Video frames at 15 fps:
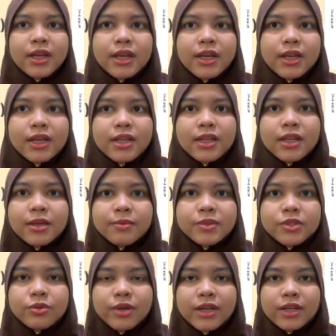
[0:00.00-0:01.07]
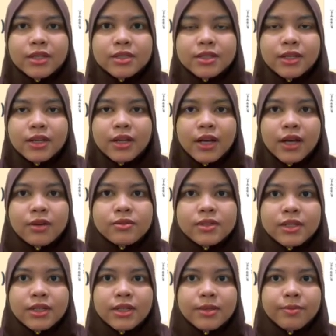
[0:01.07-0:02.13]
It aims to understand how
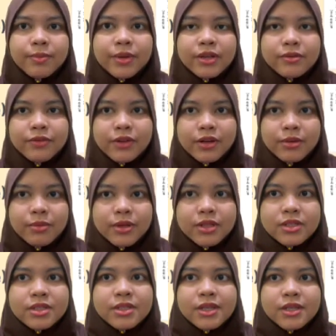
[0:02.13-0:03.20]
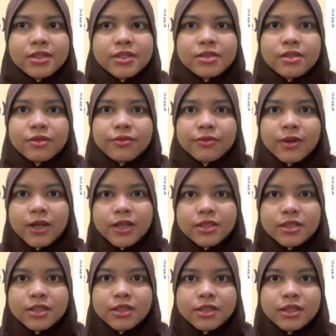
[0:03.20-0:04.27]
the dependent variable changes
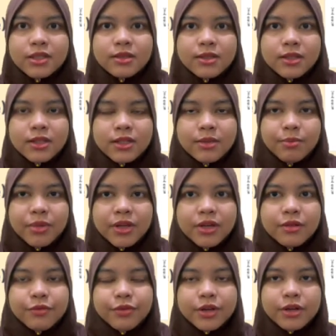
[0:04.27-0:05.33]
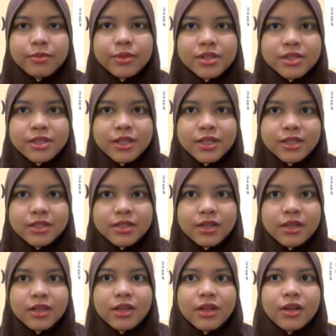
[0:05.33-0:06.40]
as the independent variable changes.
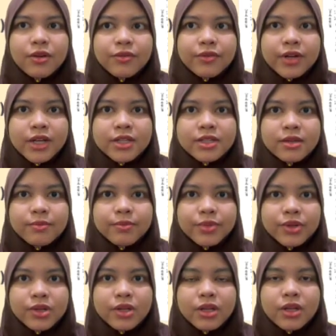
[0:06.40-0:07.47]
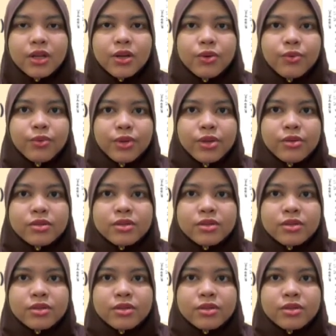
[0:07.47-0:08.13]
For example, we use